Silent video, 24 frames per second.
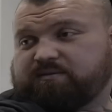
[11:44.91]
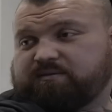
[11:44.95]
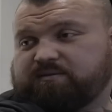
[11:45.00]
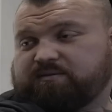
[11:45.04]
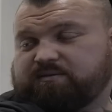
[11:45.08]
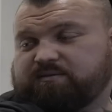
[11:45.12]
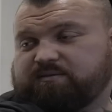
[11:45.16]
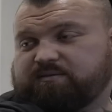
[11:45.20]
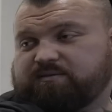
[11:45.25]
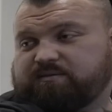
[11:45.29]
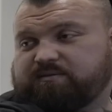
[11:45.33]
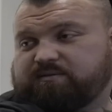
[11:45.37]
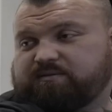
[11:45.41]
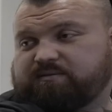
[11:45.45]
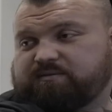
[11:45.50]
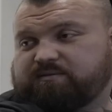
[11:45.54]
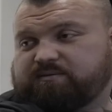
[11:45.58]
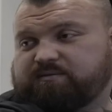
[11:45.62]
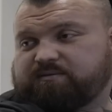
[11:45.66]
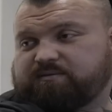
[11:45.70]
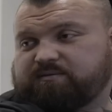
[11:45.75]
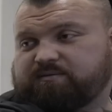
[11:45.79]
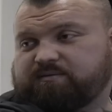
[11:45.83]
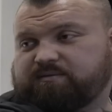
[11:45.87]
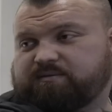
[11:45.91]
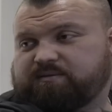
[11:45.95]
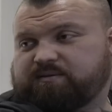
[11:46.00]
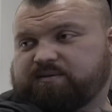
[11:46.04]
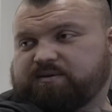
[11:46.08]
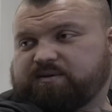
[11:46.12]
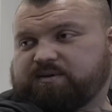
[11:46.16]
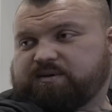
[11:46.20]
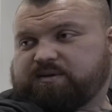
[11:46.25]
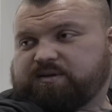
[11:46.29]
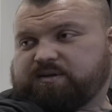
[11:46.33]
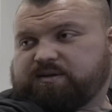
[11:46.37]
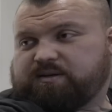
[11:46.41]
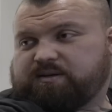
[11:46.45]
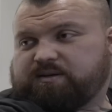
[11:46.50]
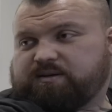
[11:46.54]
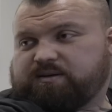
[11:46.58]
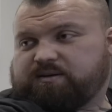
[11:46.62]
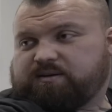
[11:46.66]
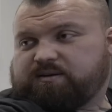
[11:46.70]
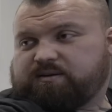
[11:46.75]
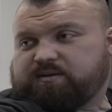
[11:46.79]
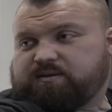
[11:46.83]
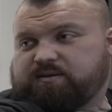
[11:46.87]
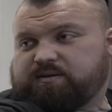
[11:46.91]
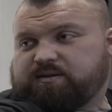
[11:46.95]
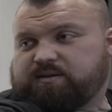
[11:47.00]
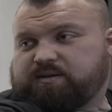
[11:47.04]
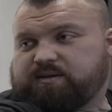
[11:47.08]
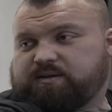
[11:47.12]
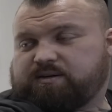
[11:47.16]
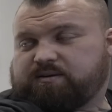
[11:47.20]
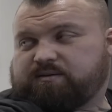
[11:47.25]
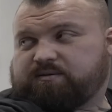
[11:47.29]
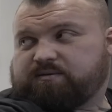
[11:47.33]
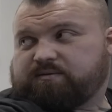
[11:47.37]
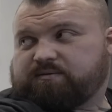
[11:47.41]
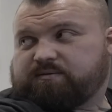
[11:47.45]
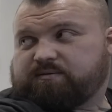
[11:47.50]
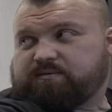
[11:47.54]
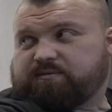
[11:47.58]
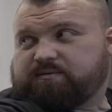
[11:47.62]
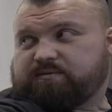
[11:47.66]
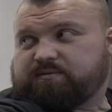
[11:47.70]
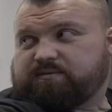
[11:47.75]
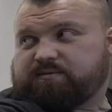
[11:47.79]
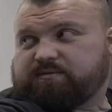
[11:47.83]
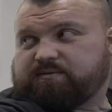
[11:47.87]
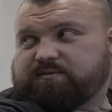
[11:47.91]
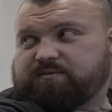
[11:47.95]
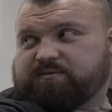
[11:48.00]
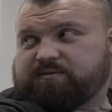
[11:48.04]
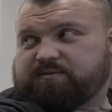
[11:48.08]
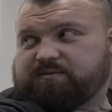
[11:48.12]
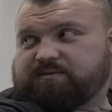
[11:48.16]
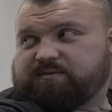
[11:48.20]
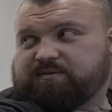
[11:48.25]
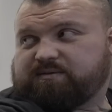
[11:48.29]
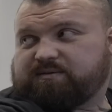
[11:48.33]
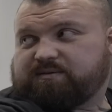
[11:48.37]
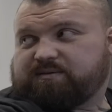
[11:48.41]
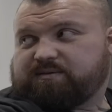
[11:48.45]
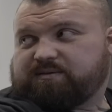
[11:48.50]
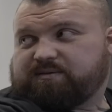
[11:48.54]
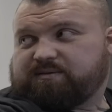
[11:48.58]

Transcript: This person isn't speaking.